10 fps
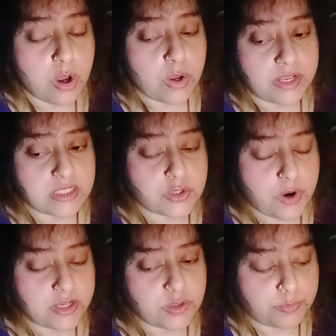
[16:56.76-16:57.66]
is
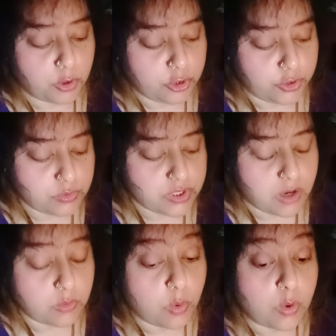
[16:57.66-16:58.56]
trying to pull you
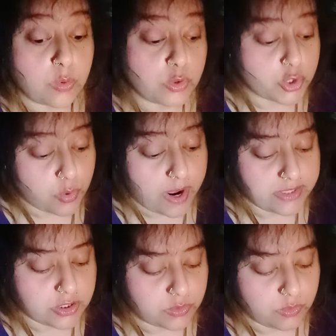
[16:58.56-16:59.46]
down, or who
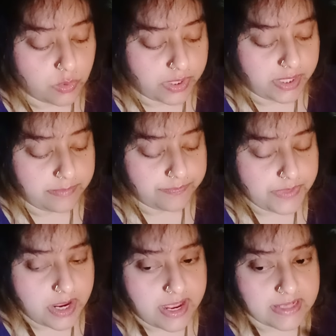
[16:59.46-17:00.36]
tried to, okay?
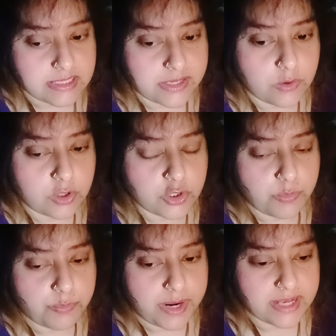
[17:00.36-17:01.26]
It's like you're going to
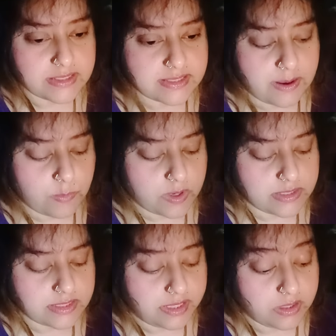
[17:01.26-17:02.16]
break
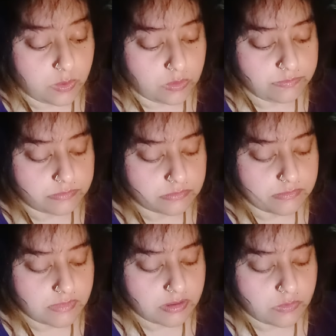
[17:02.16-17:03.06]
someone's ego,
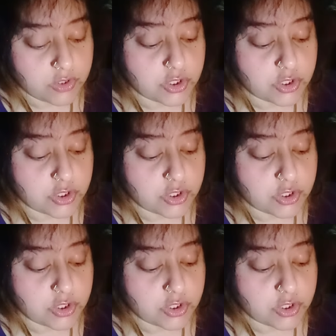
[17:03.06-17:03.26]
which is